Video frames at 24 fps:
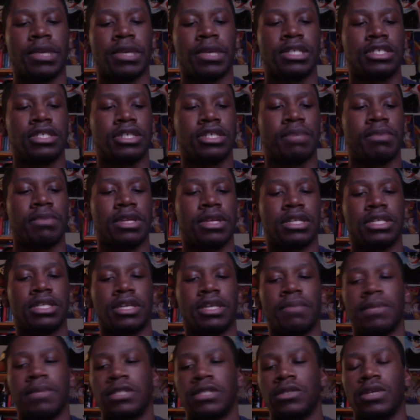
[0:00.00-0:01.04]
jumping into
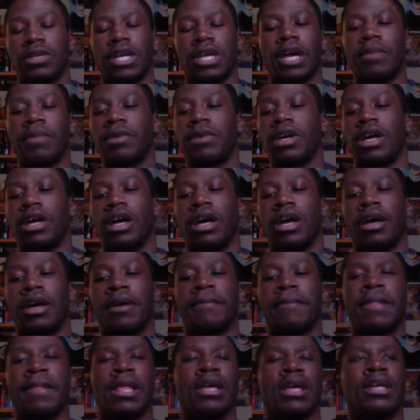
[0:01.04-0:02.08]
Kimetsu no Yaiba, uh,
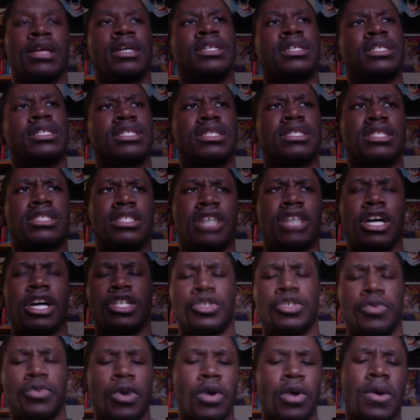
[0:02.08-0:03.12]

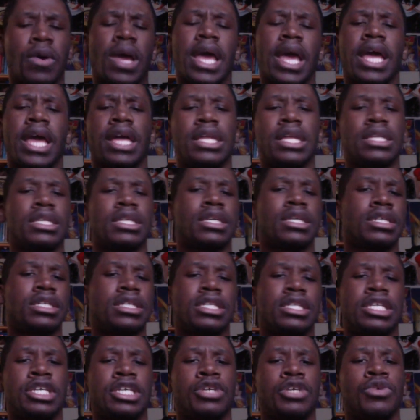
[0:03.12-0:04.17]
Tanjiro and
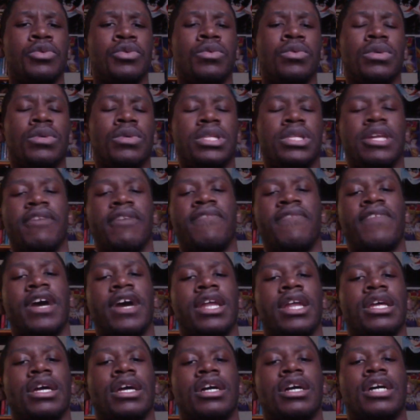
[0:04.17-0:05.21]
Giyu, they're
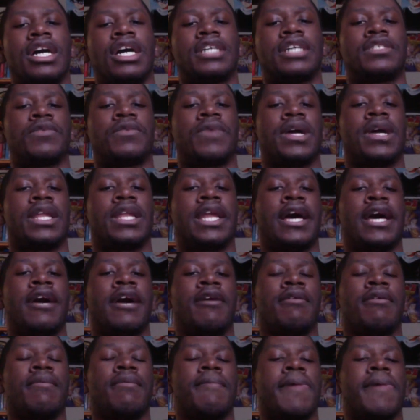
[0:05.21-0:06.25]
fighting Akaza right
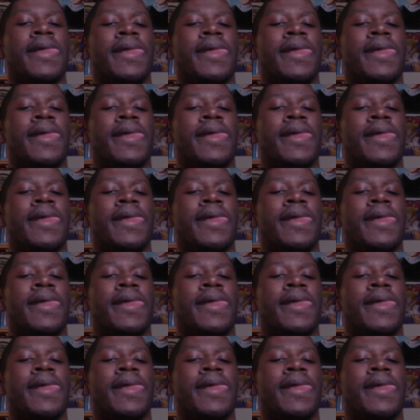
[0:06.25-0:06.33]
now.